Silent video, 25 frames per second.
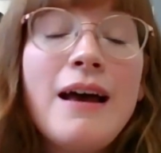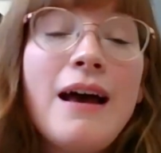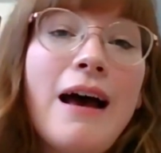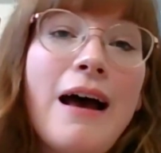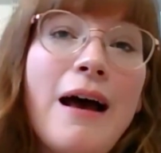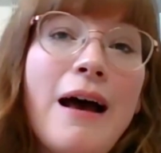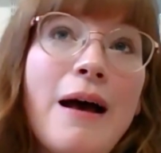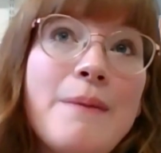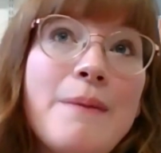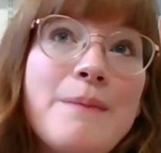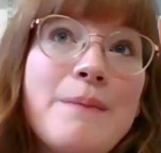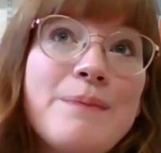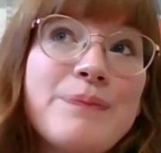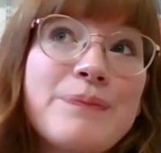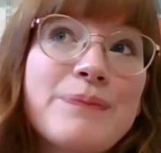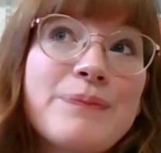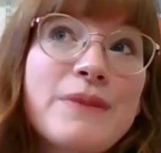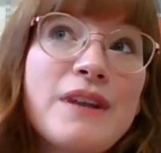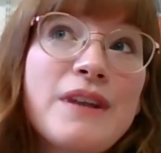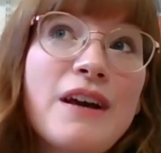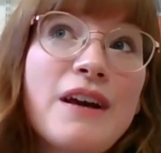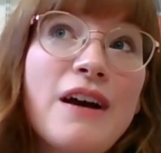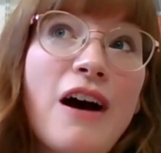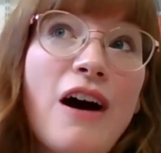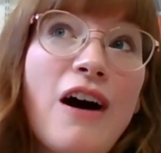
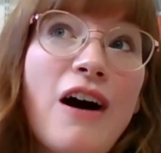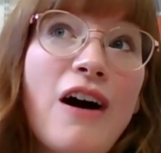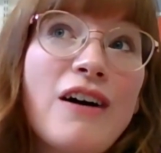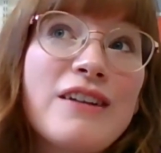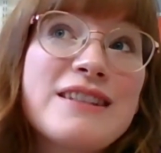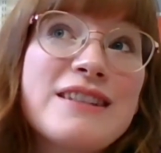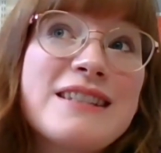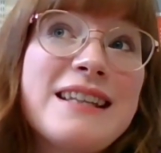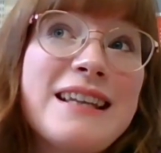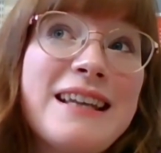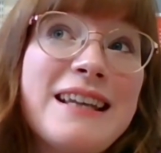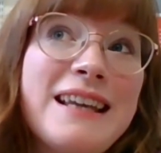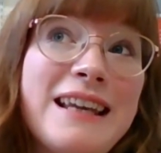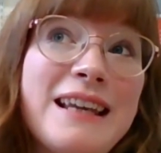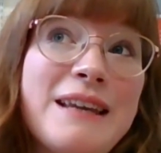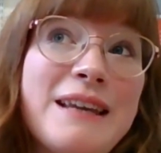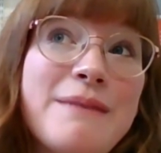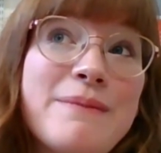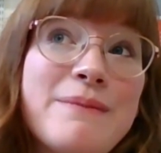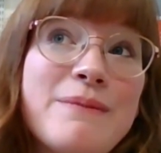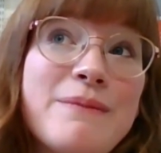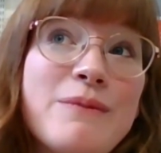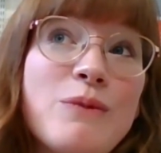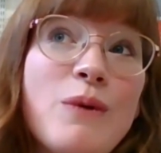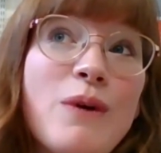Our
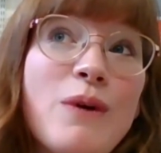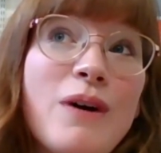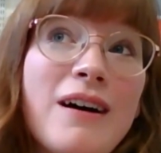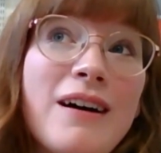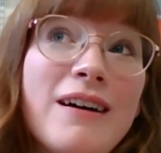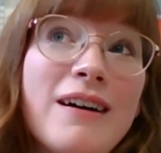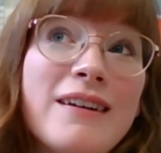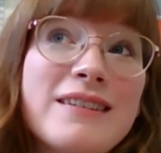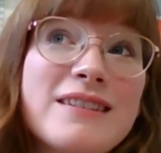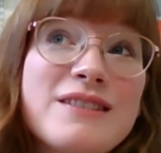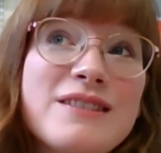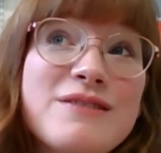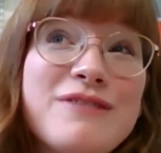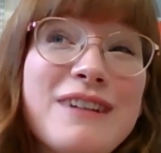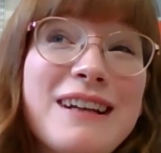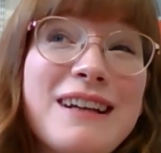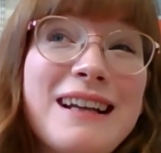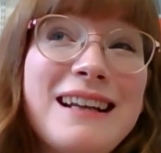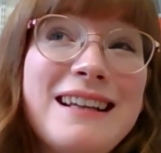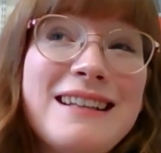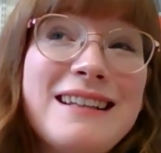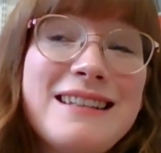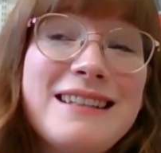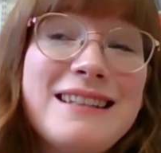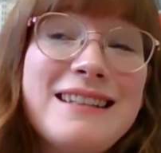team works
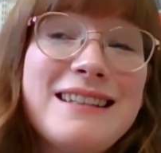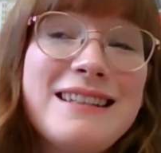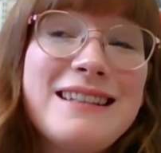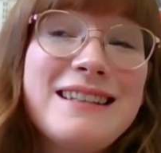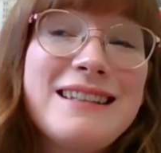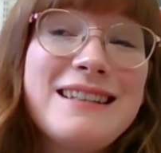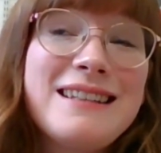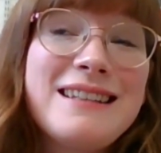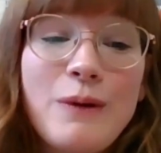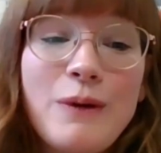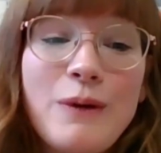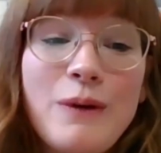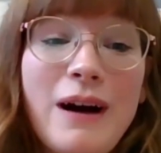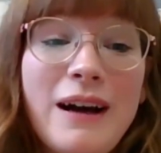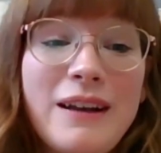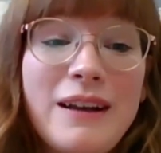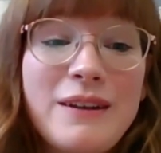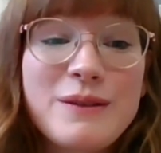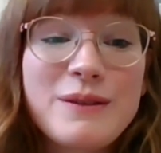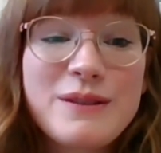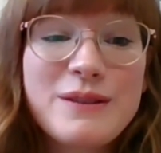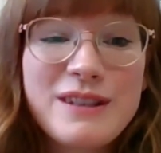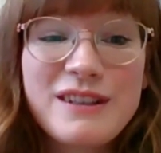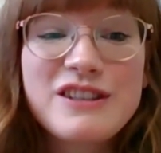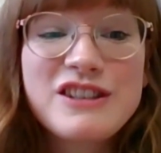really to support
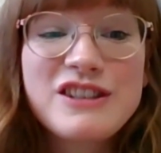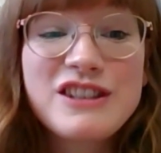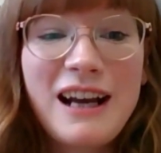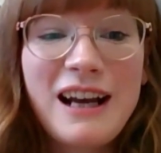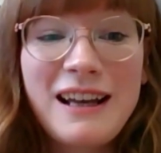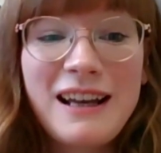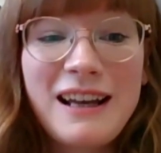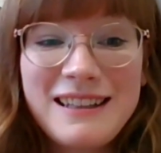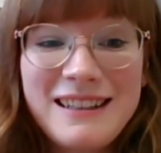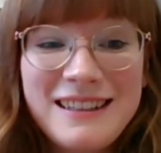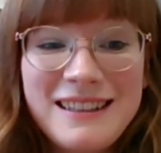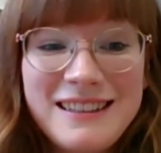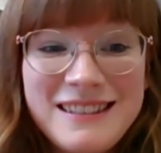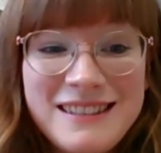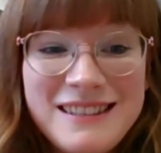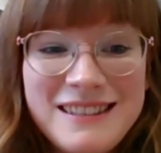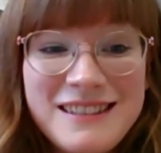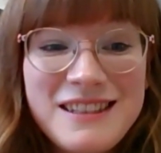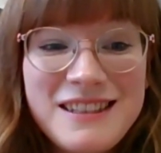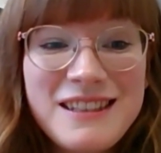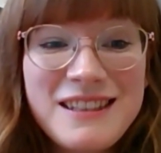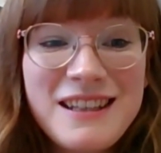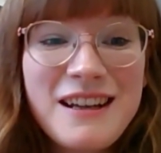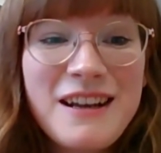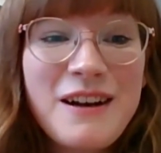and also
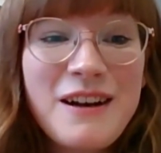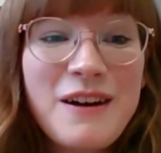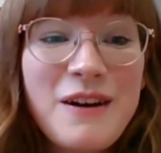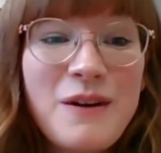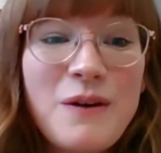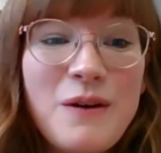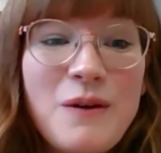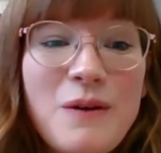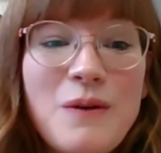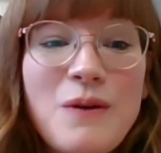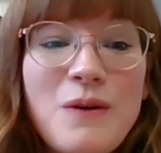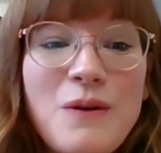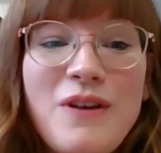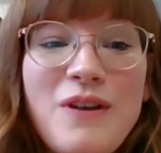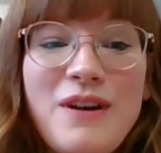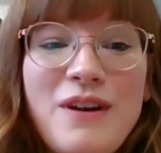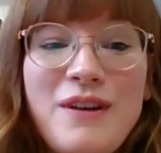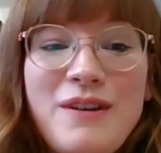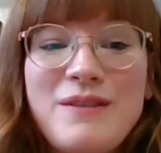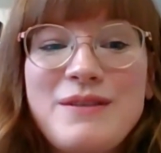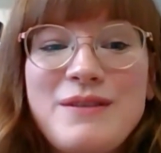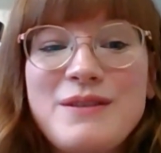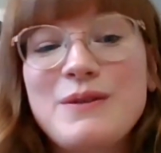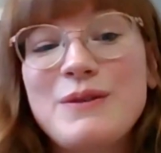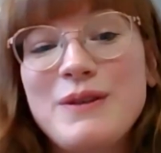challenge all
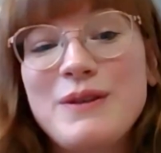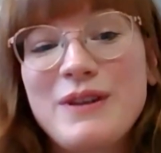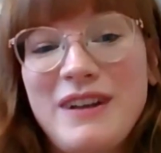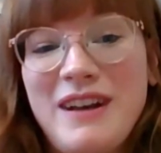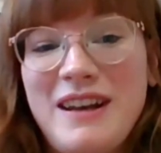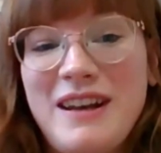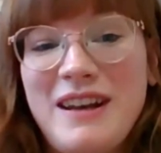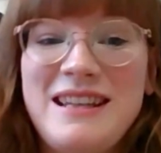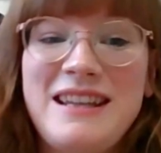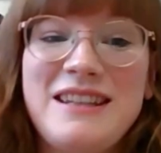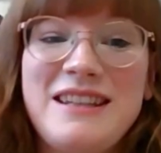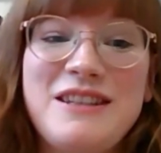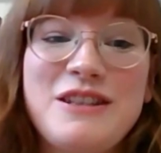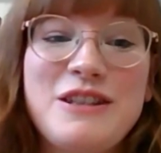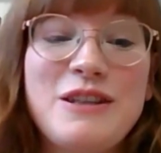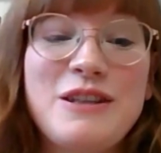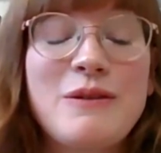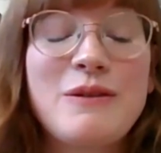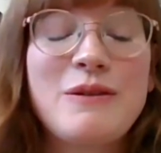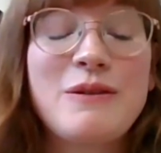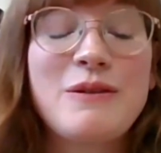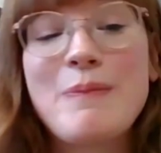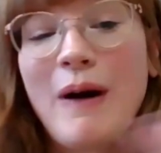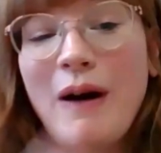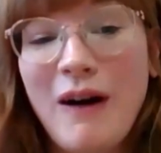those organisations
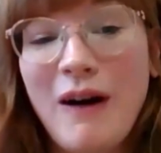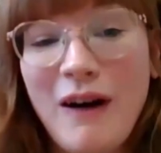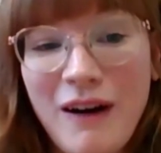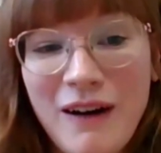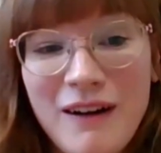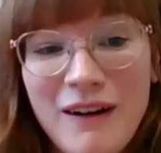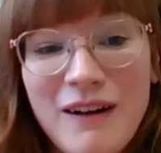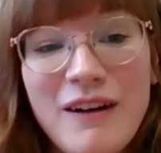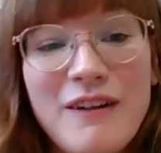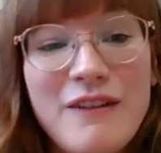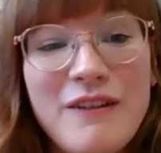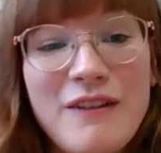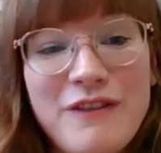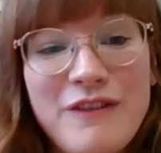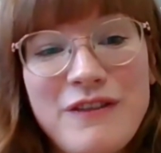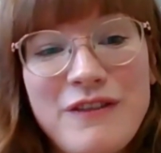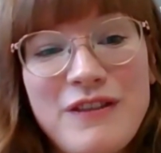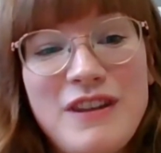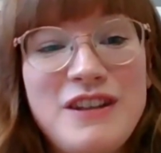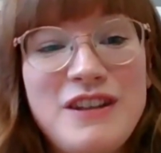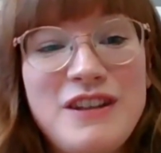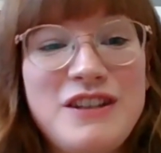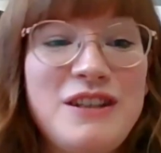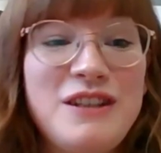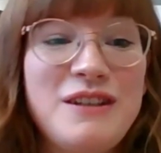who are part of
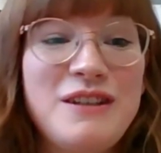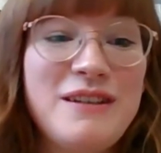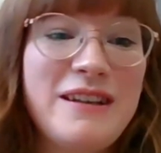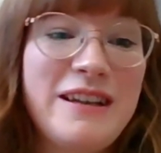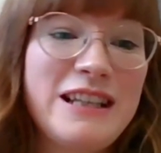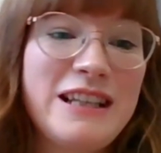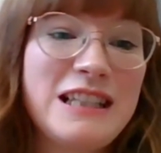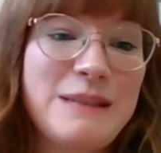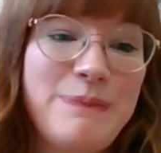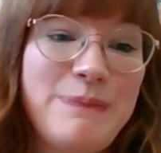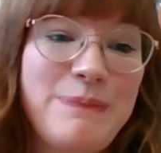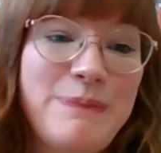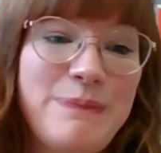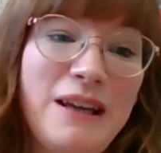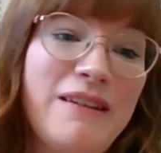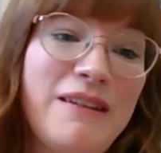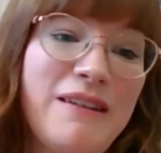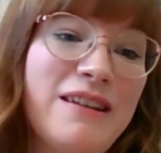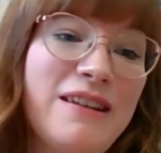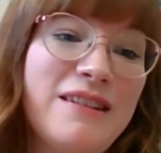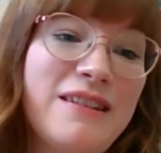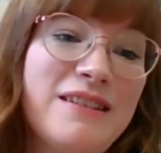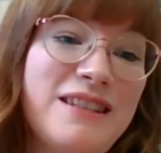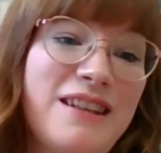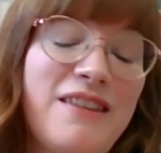the student
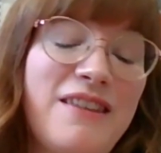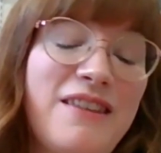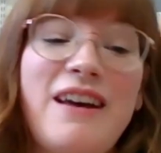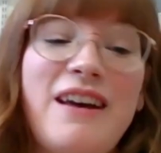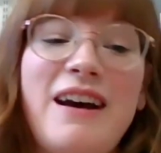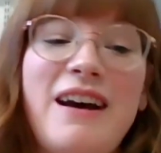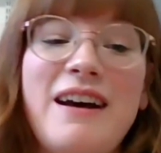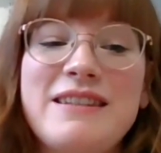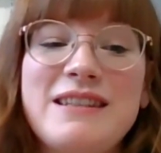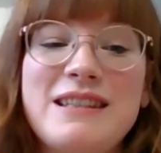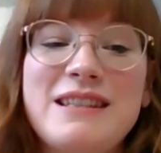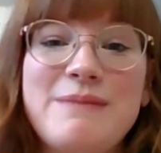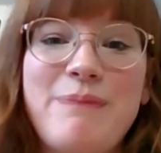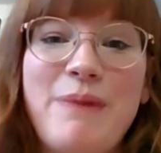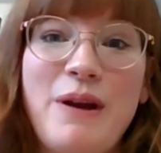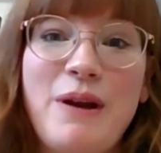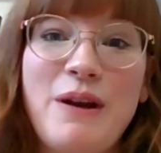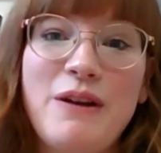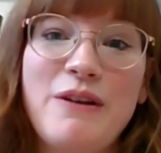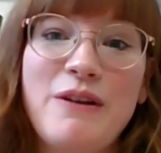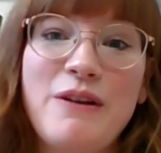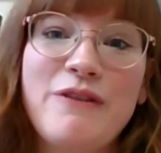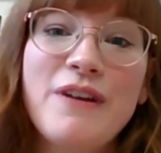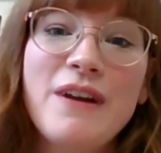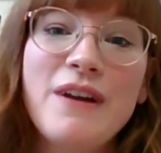experience. So that's
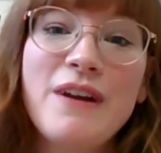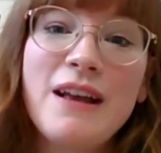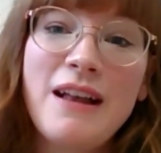both